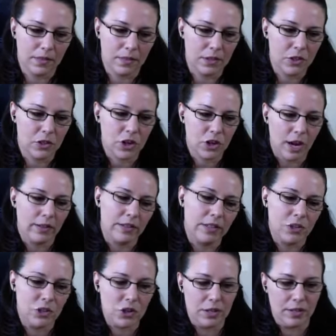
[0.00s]

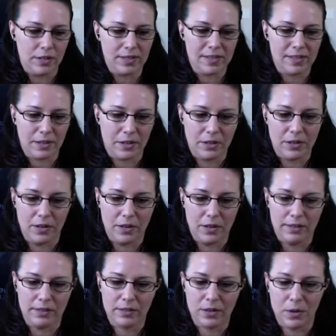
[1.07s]
challenges that are
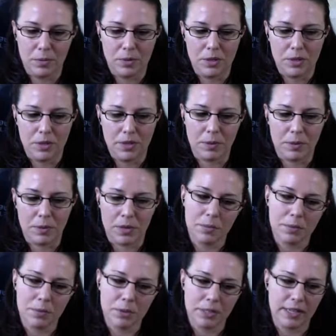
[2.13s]
not complex but
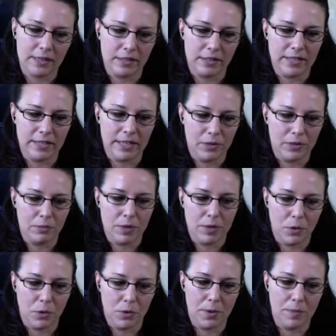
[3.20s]
complicated tend to be
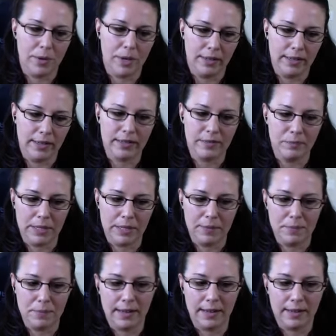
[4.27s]
more robotic,
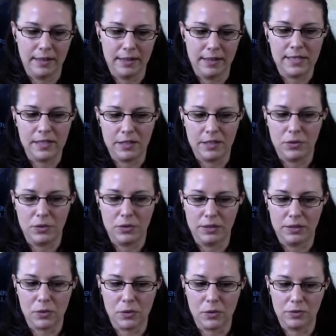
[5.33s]
mechanistic. You
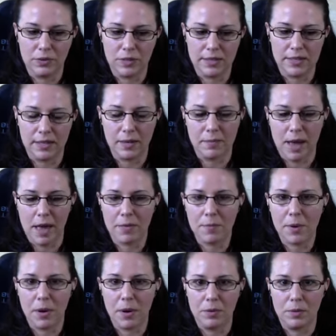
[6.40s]
can sort of, it's like a math
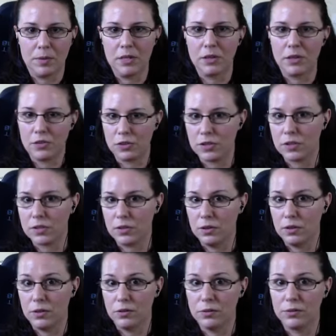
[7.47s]
problem and you can just
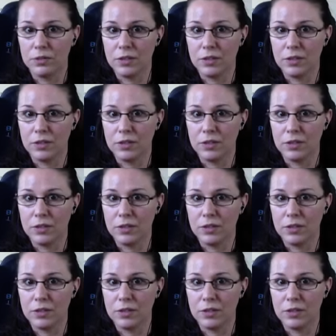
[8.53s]
solve.